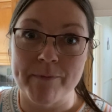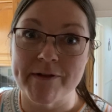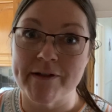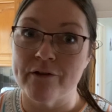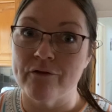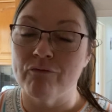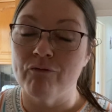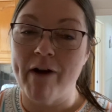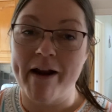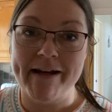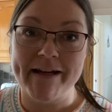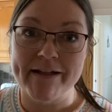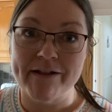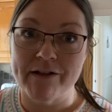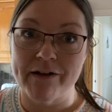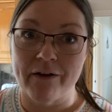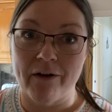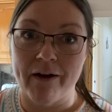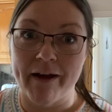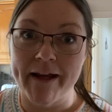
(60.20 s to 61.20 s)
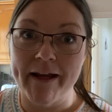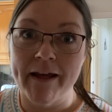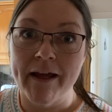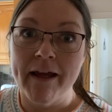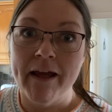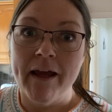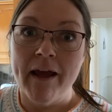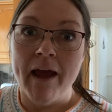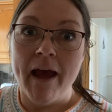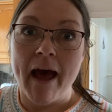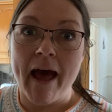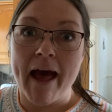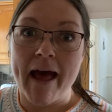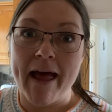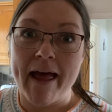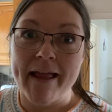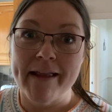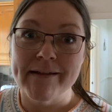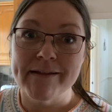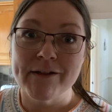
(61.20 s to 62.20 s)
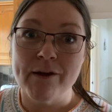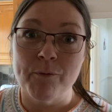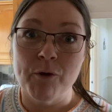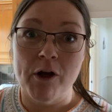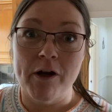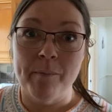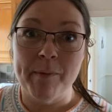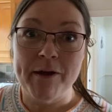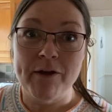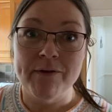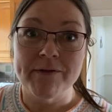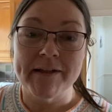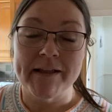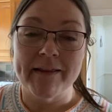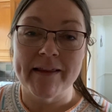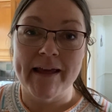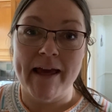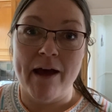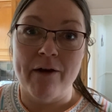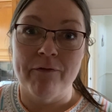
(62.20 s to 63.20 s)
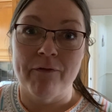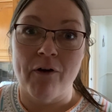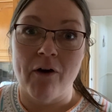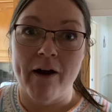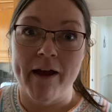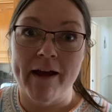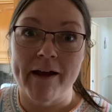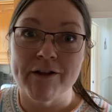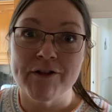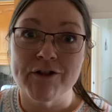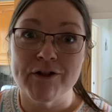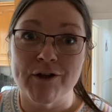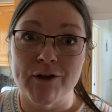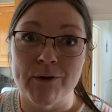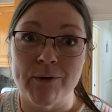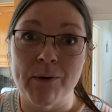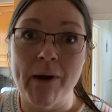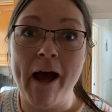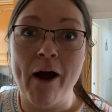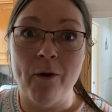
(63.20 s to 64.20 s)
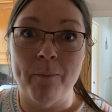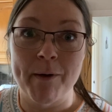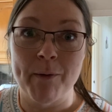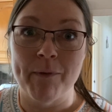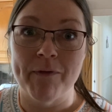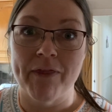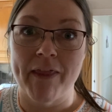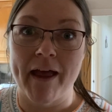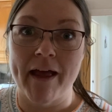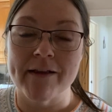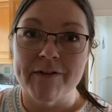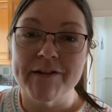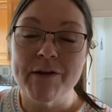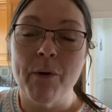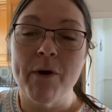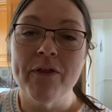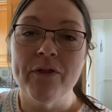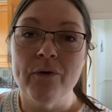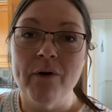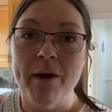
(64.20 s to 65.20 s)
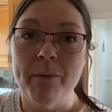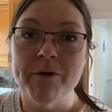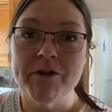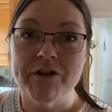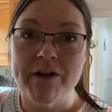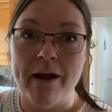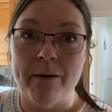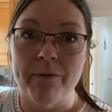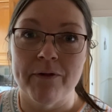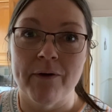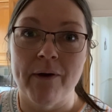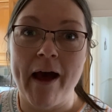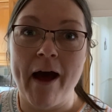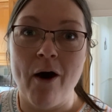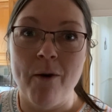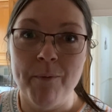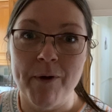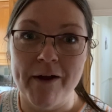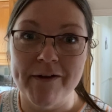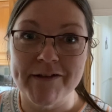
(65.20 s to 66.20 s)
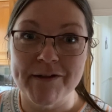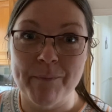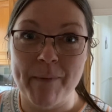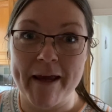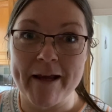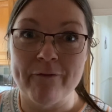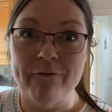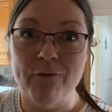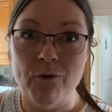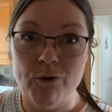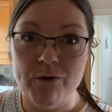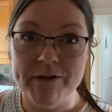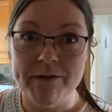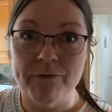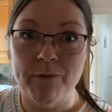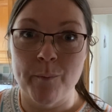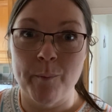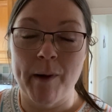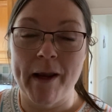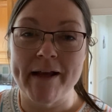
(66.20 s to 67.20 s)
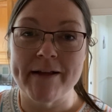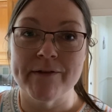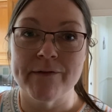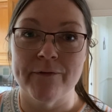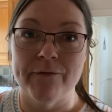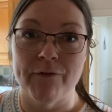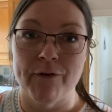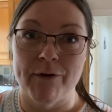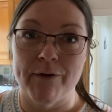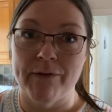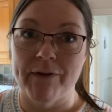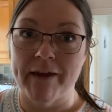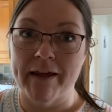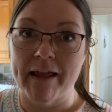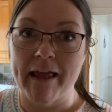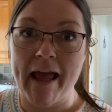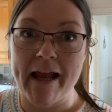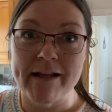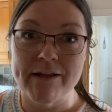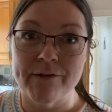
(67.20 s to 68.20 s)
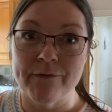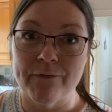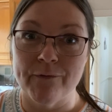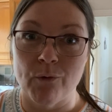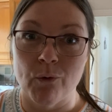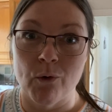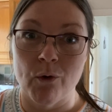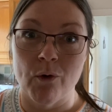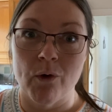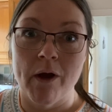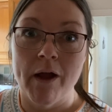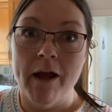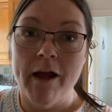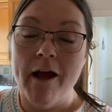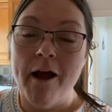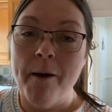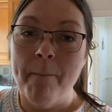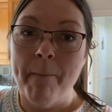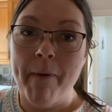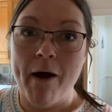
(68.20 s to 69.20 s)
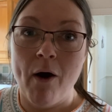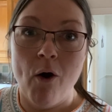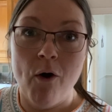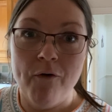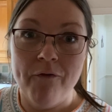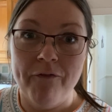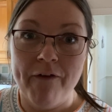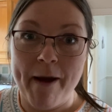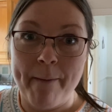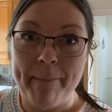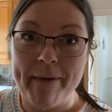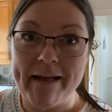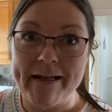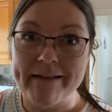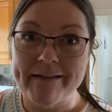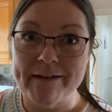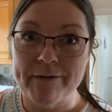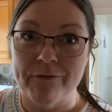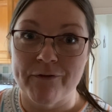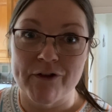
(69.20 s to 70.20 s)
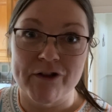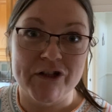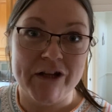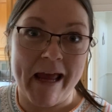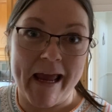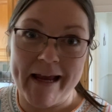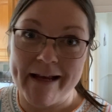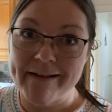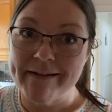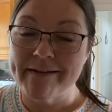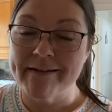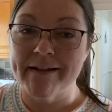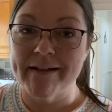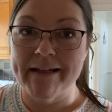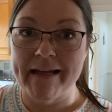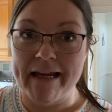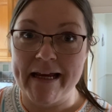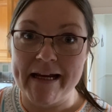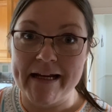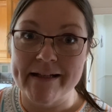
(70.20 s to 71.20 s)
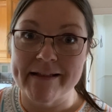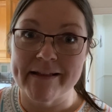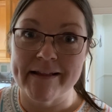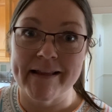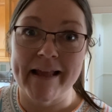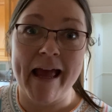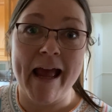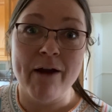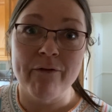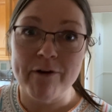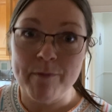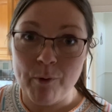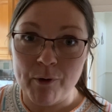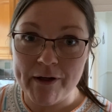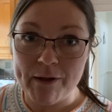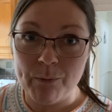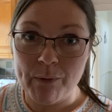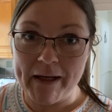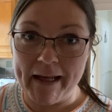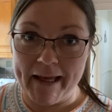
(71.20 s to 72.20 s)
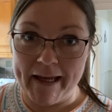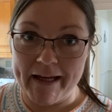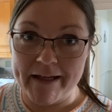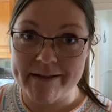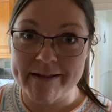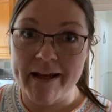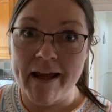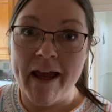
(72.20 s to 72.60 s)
and ready tonight, and I'm going to be using the air fryer to help me with that. So I thought I would share with you how I'm going to make 4 different plates of food that cater for my whole family's different tastes and needs, and that everybody will eat,